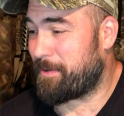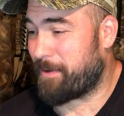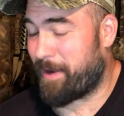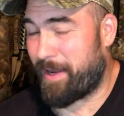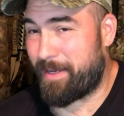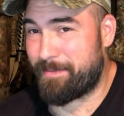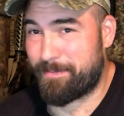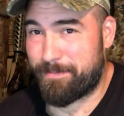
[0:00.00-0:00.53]

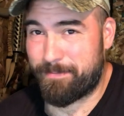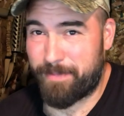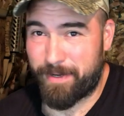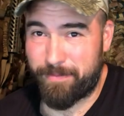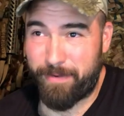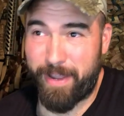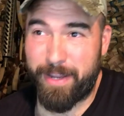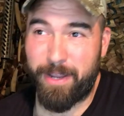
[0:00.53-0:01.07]
right? But
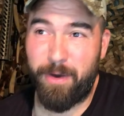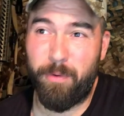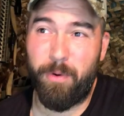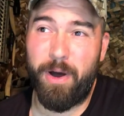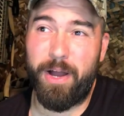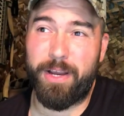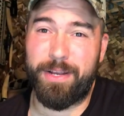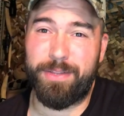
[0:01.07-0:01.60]
if I go
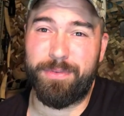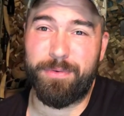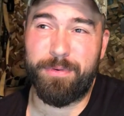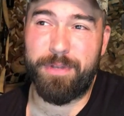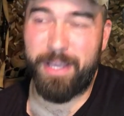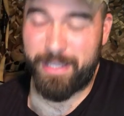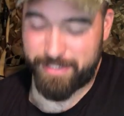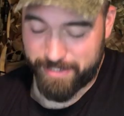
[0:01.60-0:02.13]
walking through a
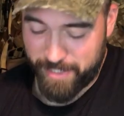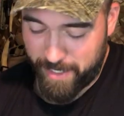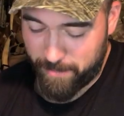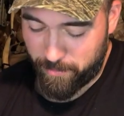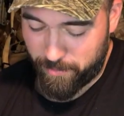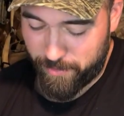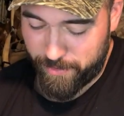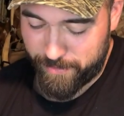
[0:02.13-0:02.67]
nice
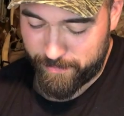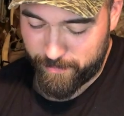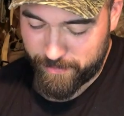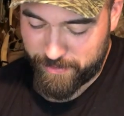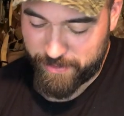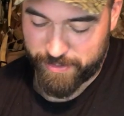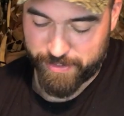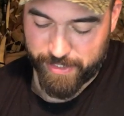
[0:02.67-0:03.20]
neighborhood, and we'll
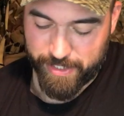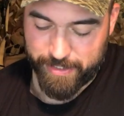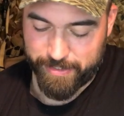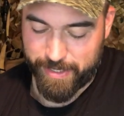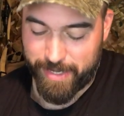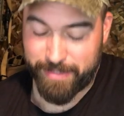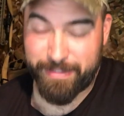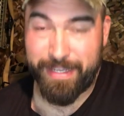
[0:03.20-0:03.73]
just say in
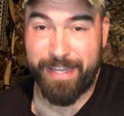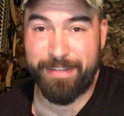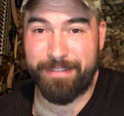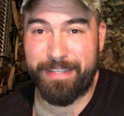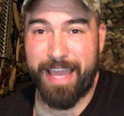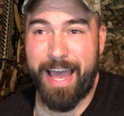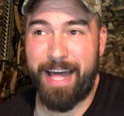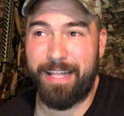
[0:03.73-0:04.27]
downtown
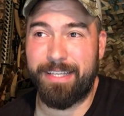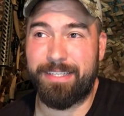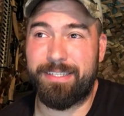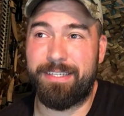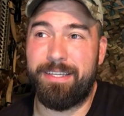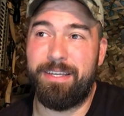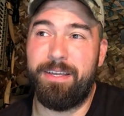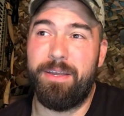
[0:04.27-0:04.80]
Dallas,